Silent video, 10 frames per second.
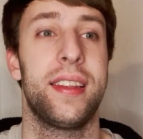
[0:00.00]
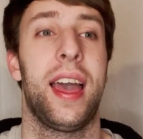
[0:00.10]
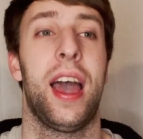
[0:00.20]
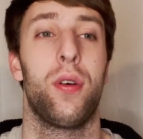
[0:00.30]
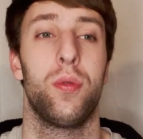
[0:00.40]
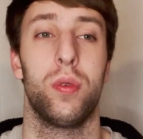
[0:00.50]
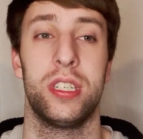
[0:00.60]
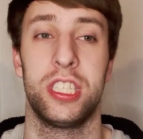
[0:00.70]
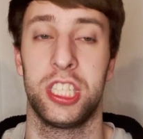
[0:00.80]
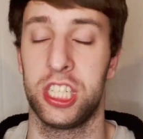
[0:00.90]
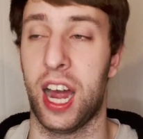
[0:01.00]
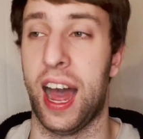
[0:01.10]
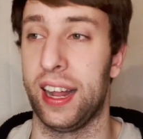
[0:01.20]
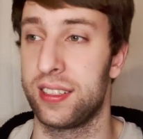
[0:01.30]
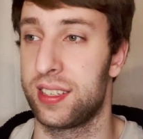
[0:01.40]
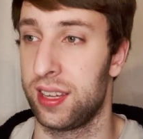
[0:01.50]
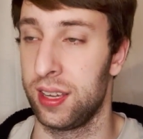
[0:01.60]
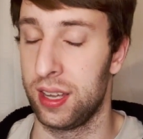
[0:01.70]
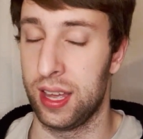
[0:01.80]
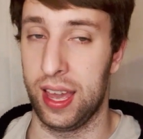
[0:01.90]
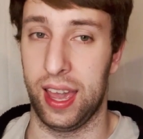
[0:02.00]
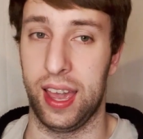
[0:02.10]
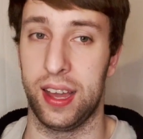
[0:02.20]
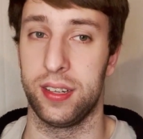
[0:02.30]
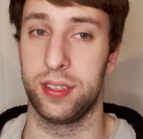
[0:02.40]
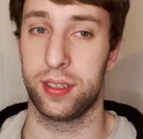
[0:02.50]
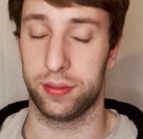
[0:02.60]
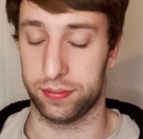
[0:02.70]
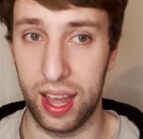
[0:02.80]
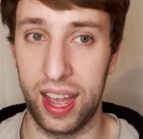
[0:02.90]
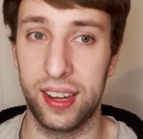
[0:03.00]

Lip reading: how it was shot, and I